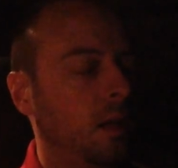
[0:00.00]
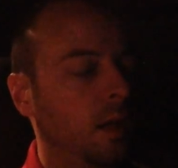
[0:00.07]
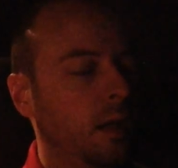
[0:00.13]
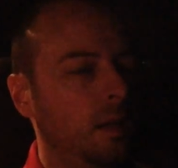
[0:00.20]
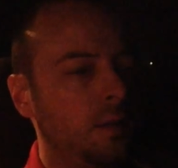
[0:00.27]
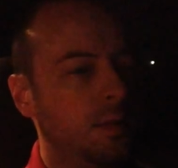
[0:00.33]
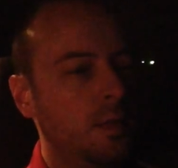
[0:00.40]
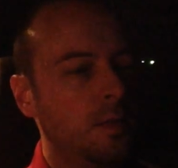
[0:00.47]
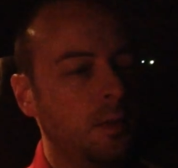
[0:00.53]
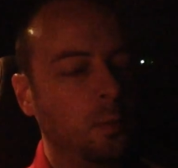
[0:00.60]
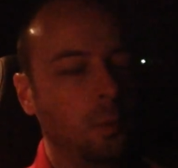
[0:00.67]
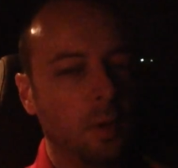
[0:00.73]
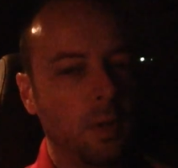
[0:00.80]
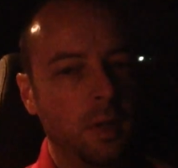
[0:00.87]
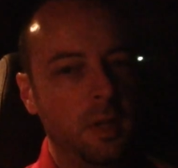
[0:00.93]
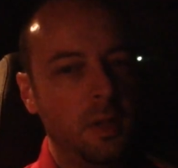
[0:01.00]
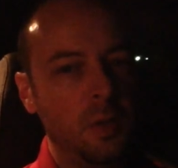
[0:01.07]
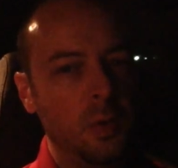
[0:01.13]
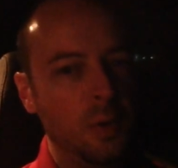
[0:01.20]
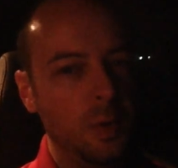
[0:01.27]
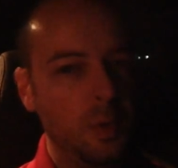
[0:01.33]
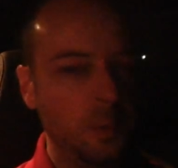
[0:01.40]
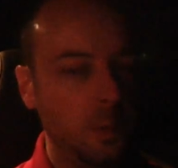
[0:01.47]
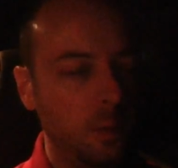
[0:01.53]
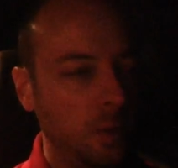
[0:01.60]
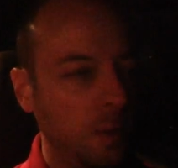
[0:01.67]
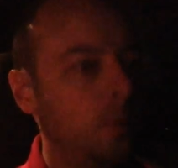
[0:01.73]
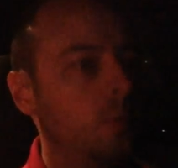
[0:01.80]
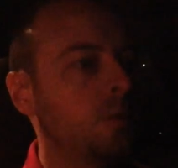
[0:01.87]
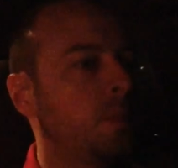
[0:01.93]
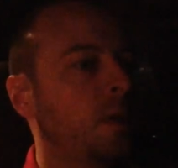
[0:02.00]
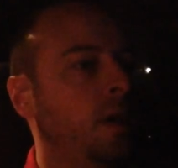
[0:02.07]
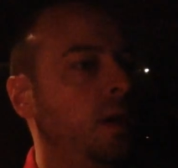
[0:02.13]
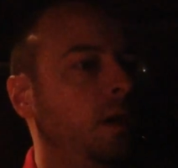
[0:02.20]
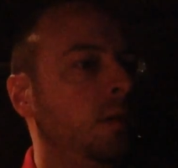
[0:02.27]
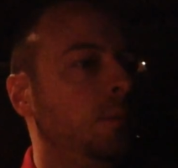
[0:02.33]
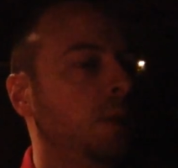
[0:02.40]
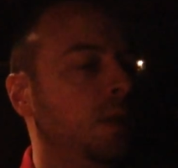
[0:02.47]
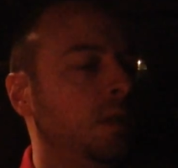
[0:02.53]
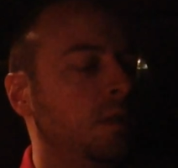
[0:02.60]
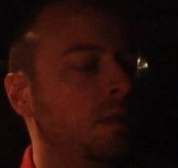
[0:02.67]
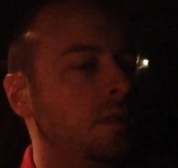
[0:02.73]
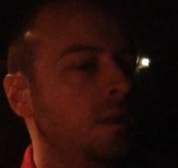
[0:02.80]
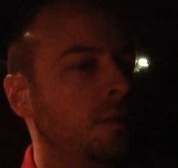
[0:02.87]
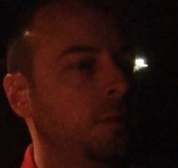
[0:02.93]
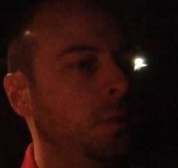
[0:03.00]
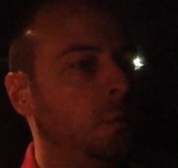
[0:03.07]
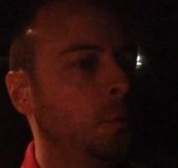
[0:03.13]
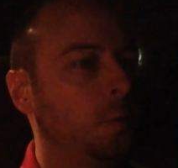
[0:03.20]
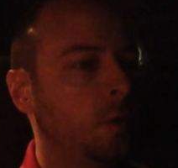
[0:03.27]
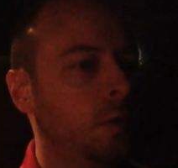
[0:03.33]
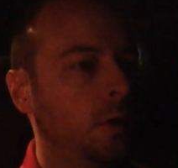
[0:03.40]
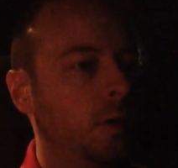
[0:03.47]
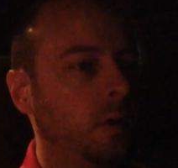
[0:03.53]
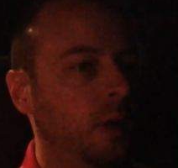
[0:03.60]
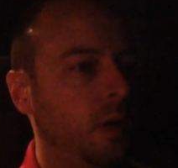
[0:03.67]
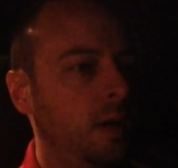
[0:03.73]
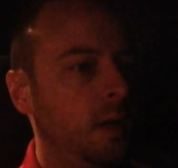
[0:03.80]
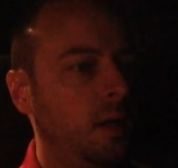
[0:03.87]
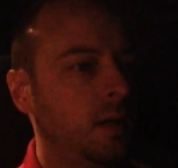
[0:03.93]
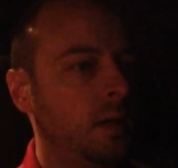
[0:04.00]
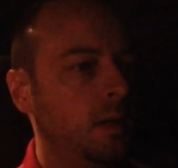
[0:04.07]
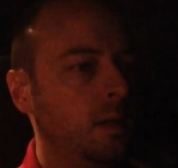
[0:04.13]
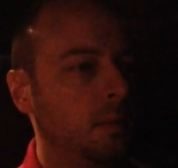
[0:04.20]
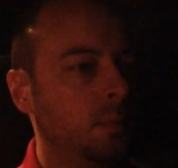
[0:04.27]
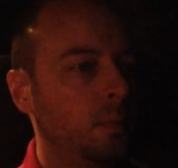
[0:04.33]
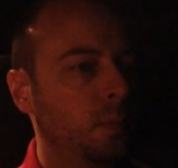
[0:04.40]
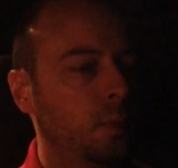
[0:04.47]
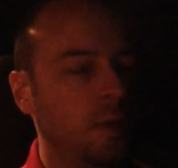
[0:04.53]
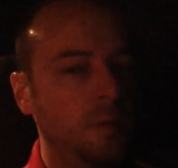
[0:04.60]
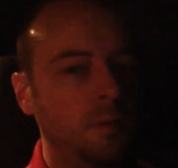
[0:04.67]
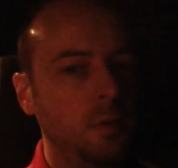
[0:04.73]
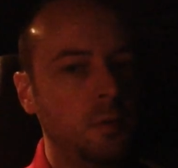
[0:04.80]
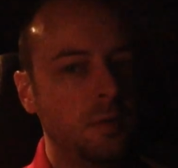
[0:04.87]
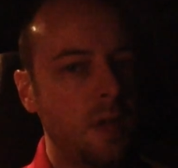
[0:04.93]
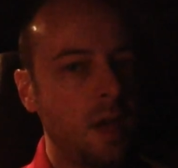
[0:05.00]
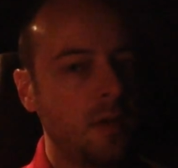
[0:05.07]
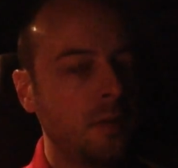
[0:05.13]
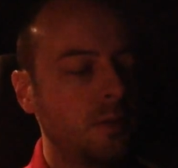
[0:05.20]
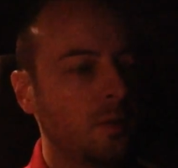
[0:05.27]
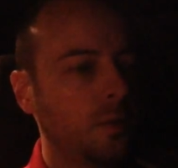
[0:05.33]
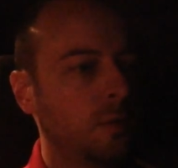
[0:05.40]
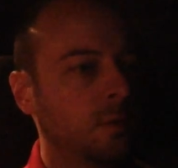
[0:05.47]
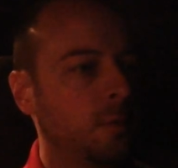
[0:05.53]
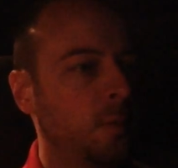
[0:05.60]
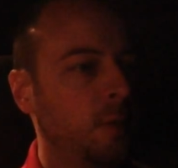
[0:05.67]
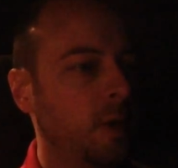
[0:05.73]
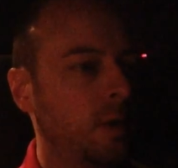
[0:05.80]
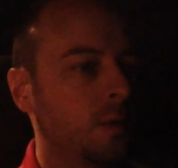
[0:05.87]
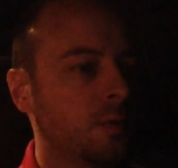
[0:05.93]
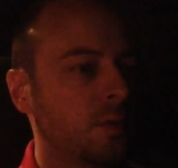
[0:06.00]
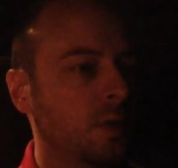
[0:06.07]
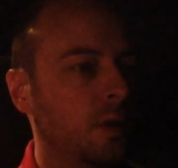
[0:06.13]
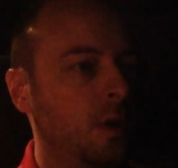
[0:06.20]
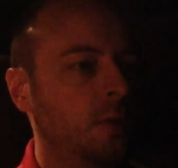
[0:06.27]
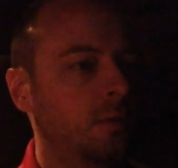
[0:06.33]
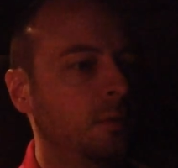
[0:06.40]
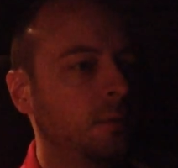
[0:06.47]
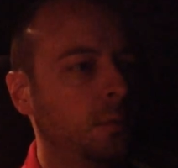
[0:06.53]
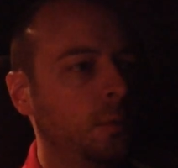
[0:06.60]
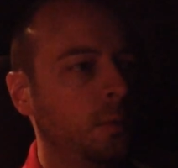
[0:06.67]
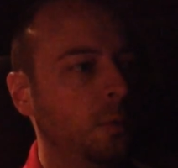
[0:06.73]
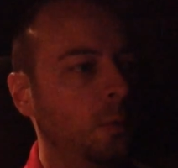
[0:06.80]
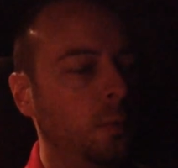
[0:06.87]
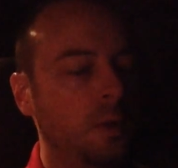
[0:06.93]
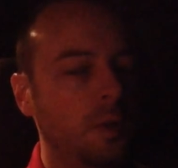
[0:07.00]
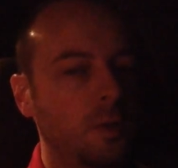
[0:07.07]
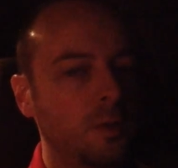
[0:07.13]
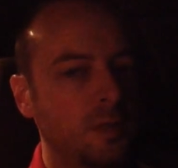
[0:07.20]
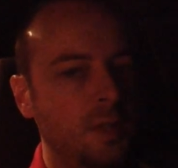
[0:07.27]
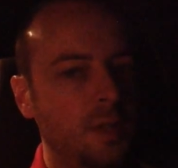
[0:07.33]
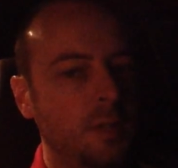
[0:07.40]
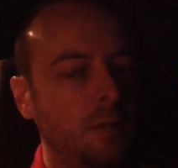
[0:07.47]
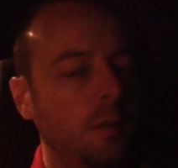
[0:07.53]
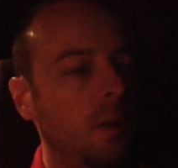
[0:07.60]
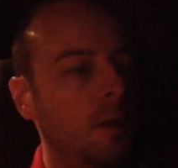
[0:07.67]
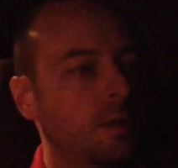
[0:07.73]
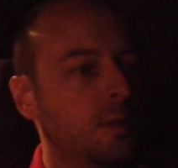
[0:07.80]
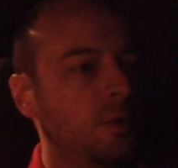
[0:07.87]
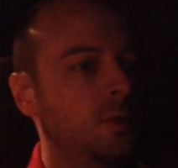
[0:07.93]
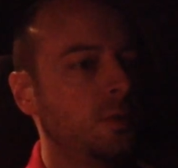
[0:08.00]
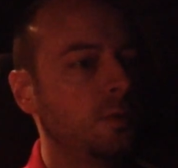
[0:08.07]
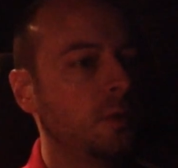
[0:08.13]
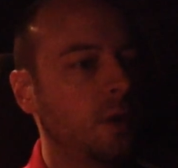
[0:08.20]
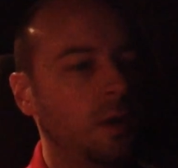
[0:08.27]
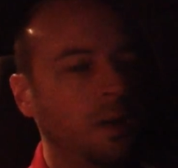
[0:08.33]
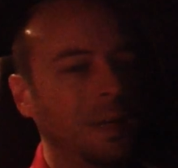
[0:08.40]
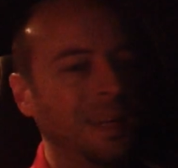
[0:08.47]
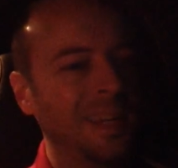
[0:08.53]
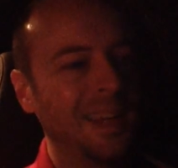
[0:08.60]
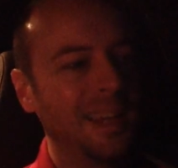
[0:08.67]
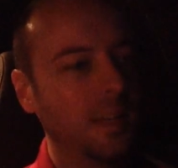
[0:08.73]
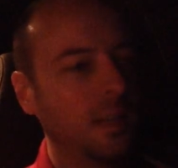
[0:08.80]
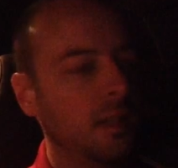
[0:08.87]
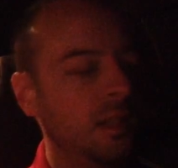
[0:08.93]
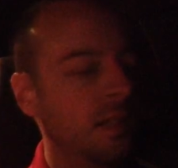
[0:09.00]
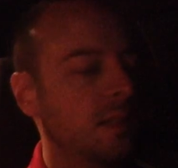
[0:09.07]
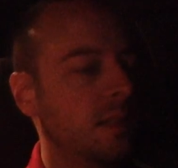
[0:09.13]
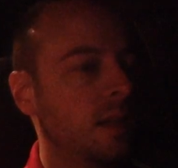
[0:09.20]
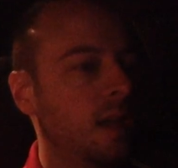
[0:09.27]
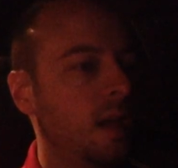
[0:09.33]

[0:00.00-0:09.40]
and this isn't really new news by any means. If you were a preview tester for Microsoft for the Windows 10 launch, you've already got this.